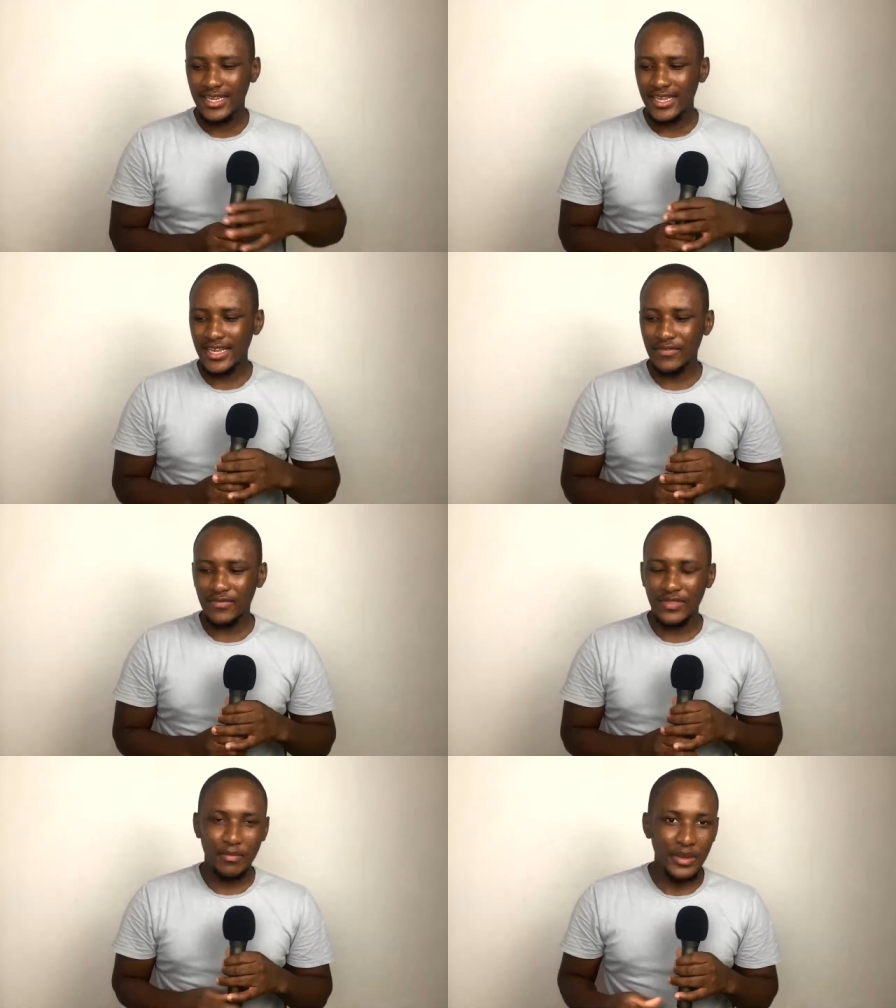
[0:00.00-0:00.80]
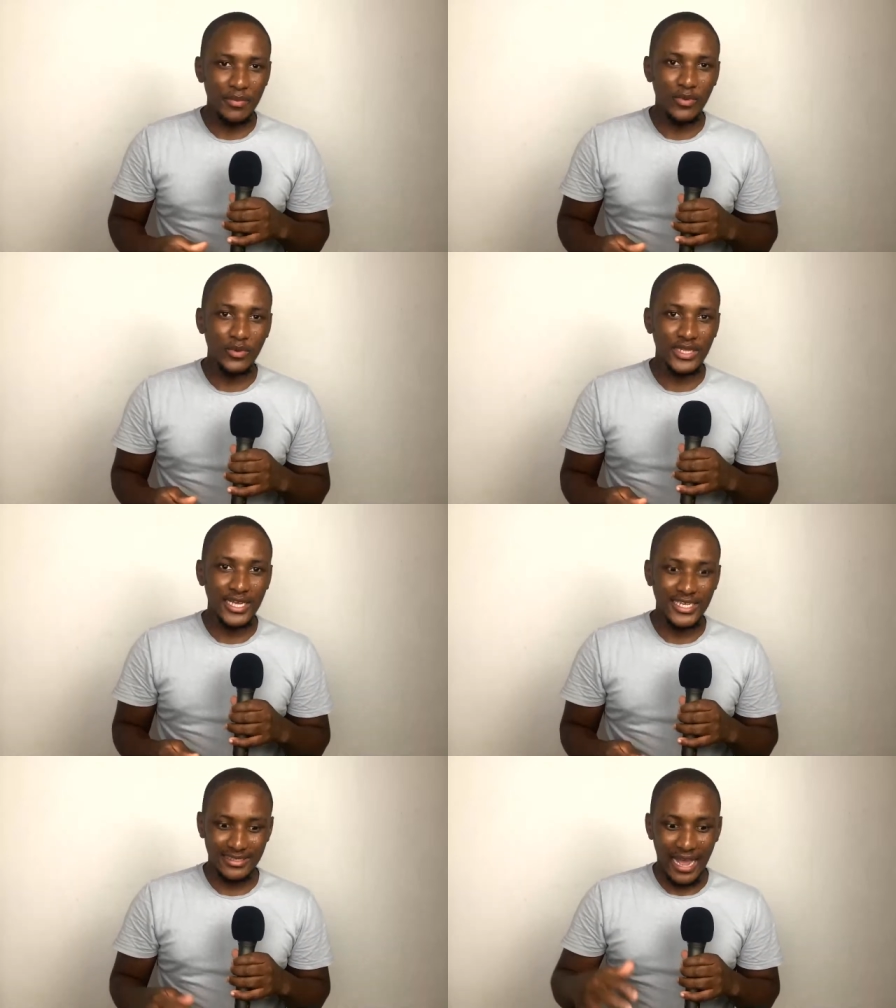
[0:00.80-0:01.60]
if the people
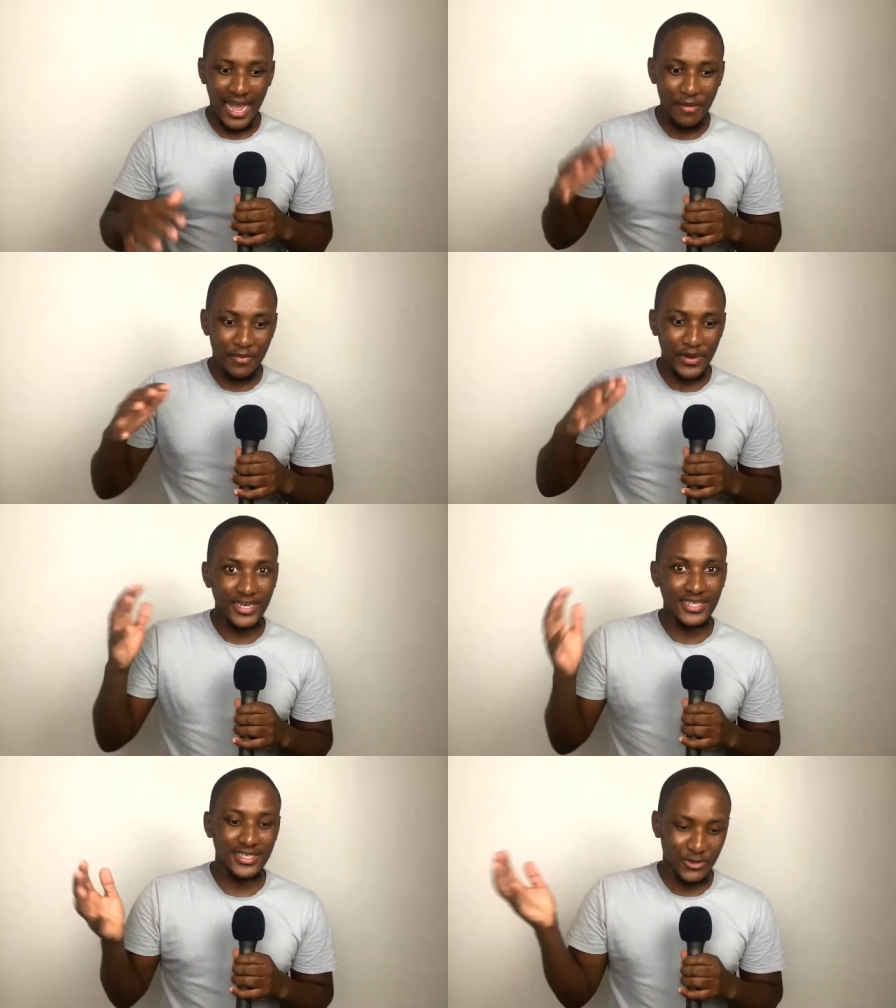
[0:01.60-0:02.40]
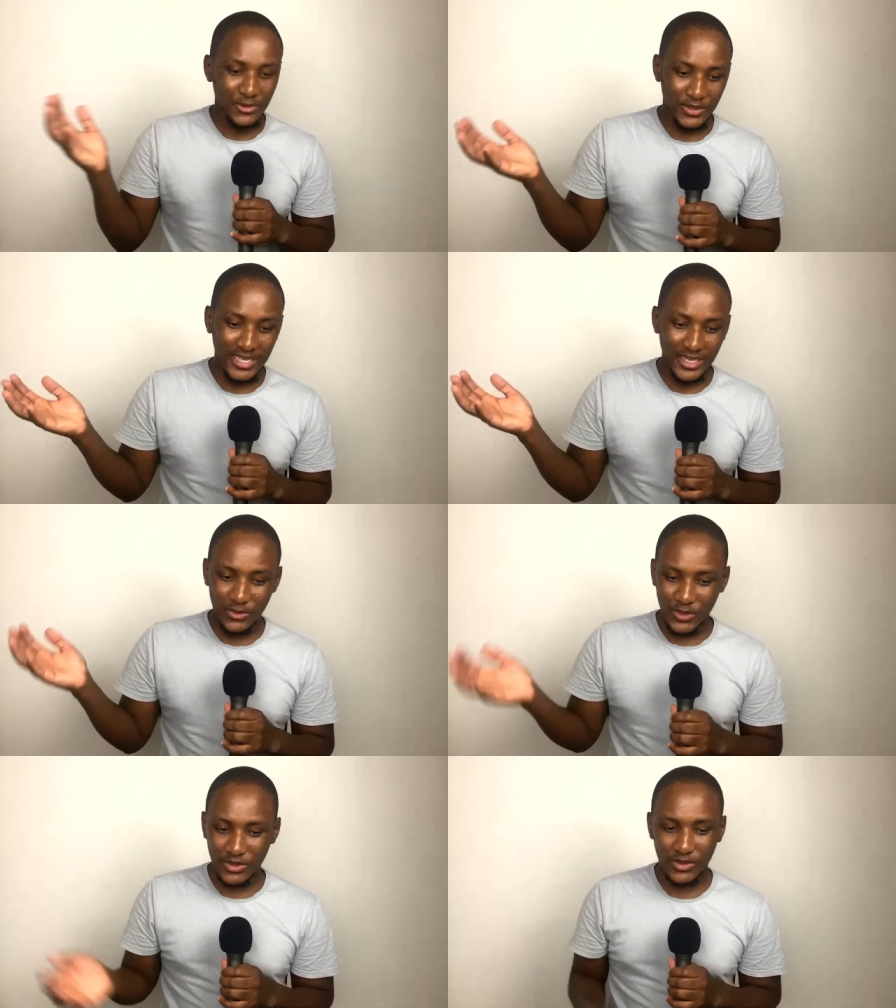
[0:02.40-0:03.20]
that I predicted to start
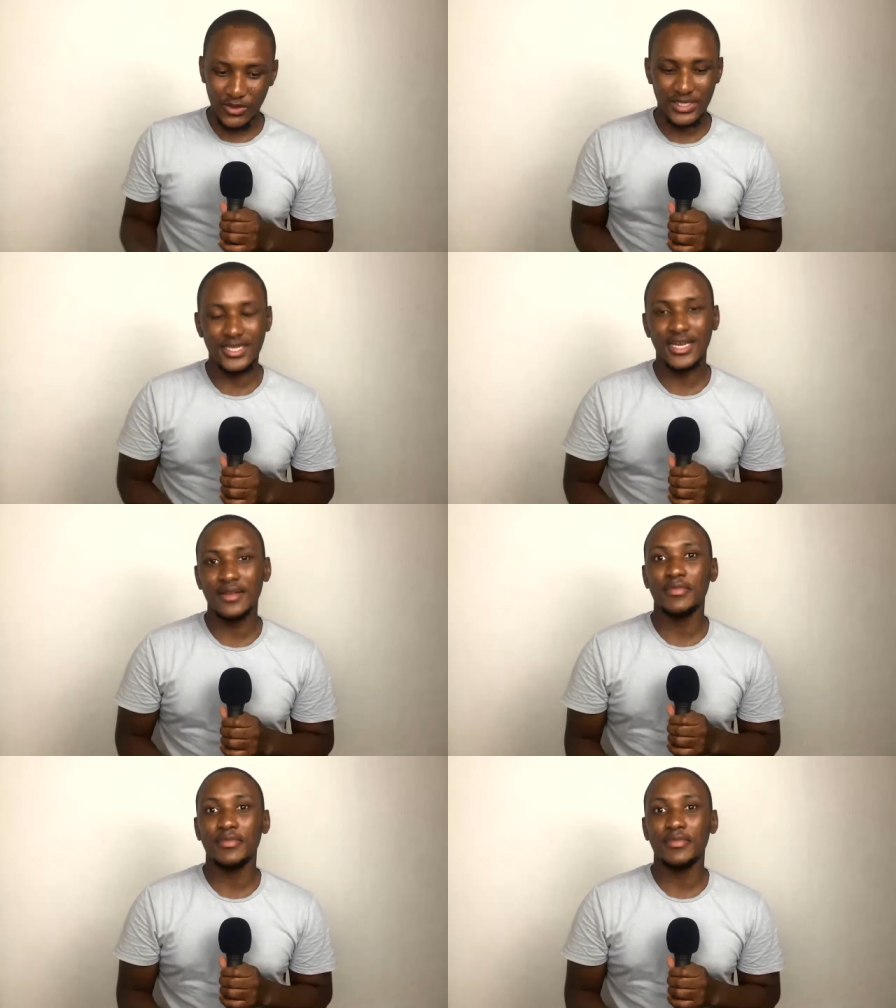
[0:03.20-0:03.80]
weren't gonna start.